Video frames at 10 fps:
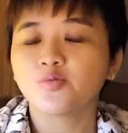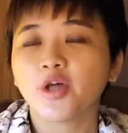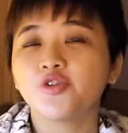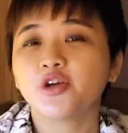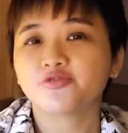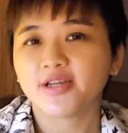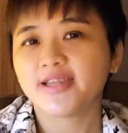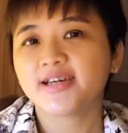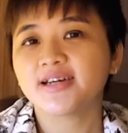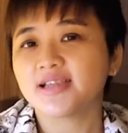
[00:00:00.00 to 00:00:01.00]
when you're
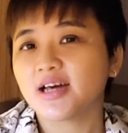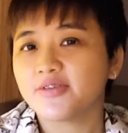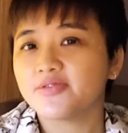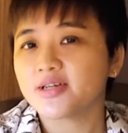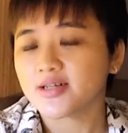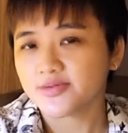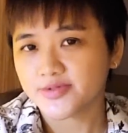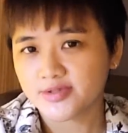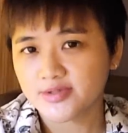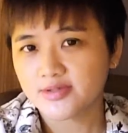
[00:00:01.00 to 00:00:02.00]
trading a live
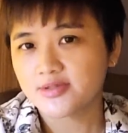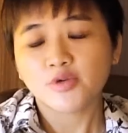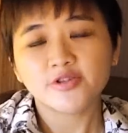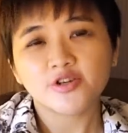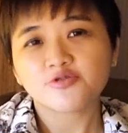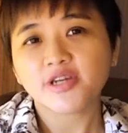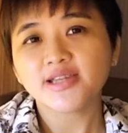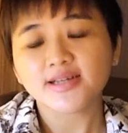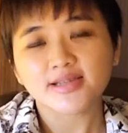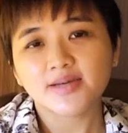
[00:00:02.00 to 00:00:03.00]
account. When you're
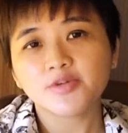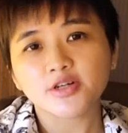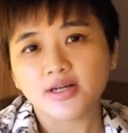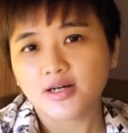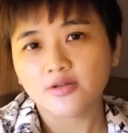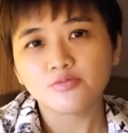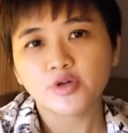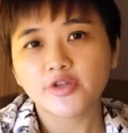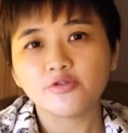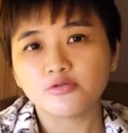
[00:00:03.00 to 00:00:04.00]
trading a demo account,
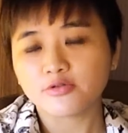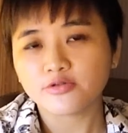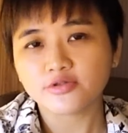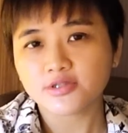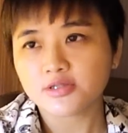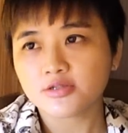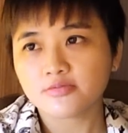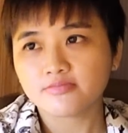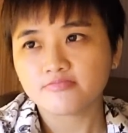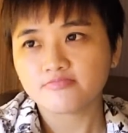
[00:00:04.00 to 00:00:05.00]
when you lose
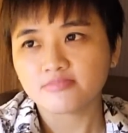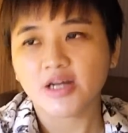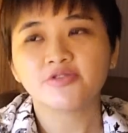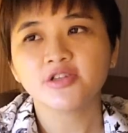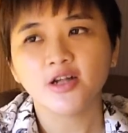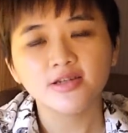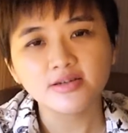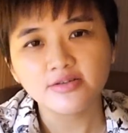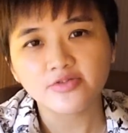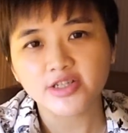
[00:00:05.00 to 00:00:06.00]
$100,
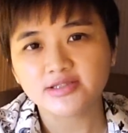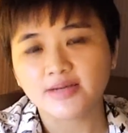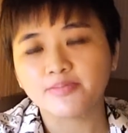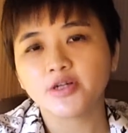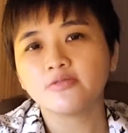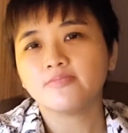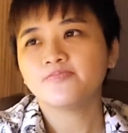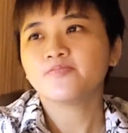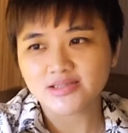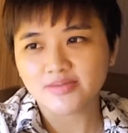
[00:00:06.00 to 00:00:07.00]
for example,
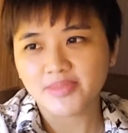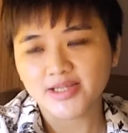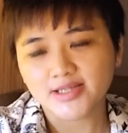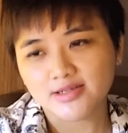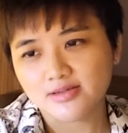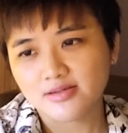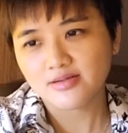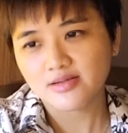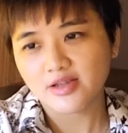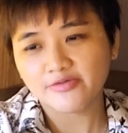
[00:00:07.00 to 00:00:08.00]
doesn't matter.
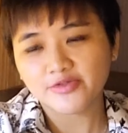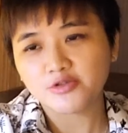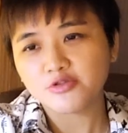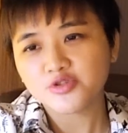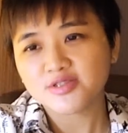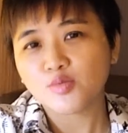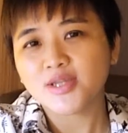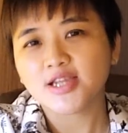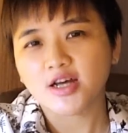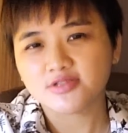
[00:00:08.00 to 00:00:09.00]
If you lose
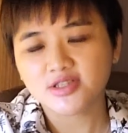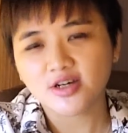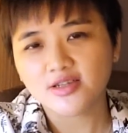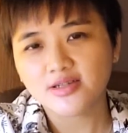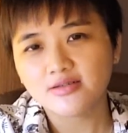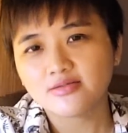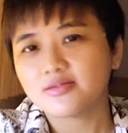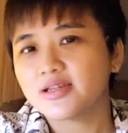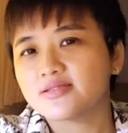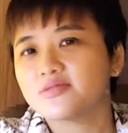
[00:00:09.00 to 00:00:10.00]
$1,000,
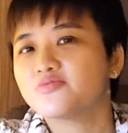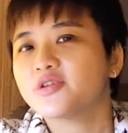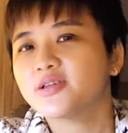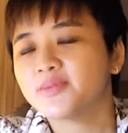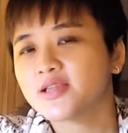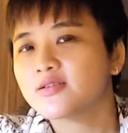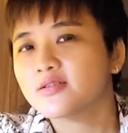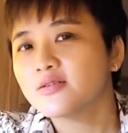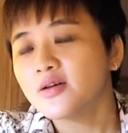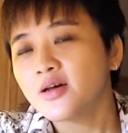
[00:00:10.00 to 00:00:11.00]
doesn't really matter.
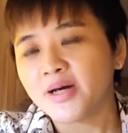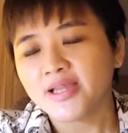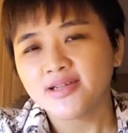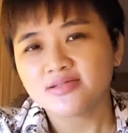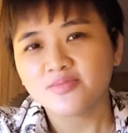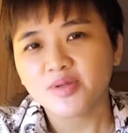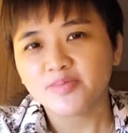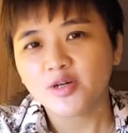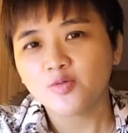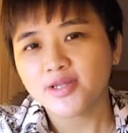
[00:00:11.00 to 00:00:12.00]
But there are some
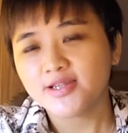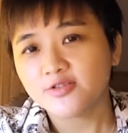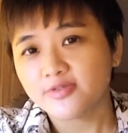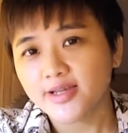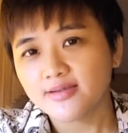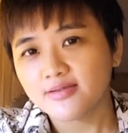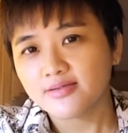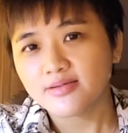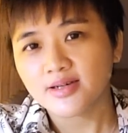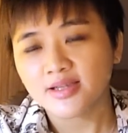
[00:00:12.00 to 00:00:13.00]
people, when they trade
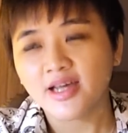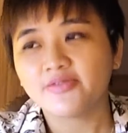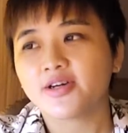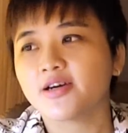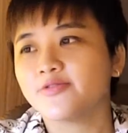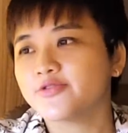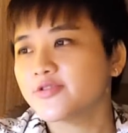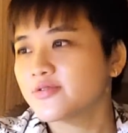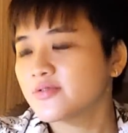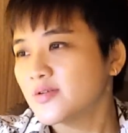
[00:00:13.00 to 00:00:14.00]
a live
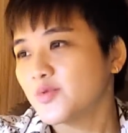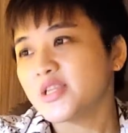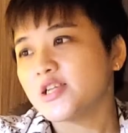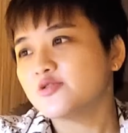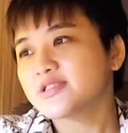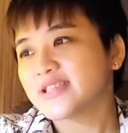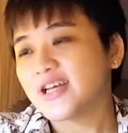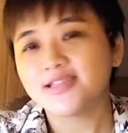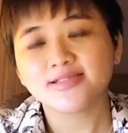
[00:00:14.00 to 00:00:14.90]
account, when they lose 10